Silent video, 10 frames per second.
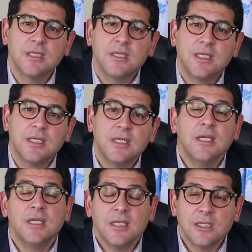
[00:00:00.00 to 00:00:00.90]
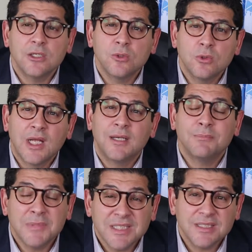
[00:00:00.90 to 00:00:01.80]
the Indlula
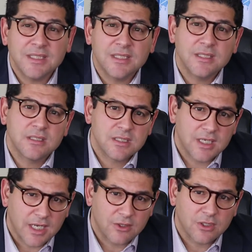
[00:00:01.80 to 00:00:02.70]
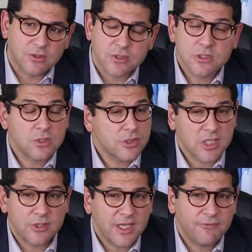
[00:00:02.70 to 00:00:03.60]
Miti scenarios. So
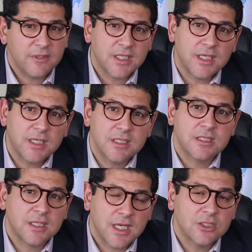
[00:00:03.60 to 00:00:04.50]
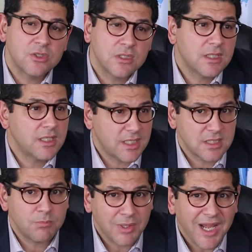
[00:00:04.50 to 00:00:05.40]
South Africa is a country that has
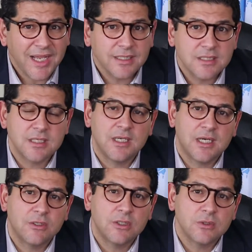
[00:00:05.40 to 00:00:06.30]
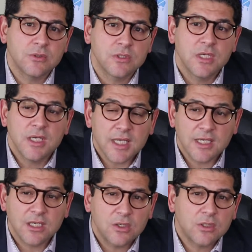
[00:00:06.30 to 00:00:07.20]
applied scenarios
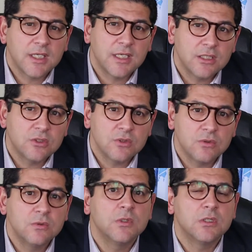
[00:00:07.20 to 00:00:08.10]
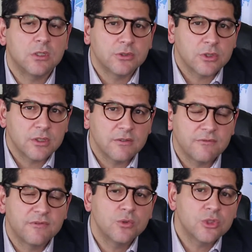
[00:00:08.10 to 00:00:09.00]
in looking into
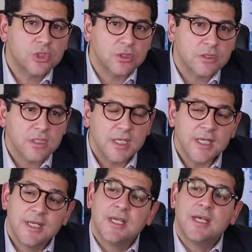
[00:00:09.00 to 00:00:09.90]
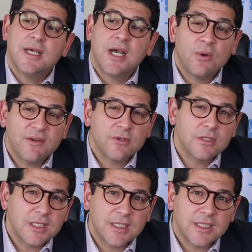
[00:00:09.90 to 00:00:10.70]
alternative futures. However,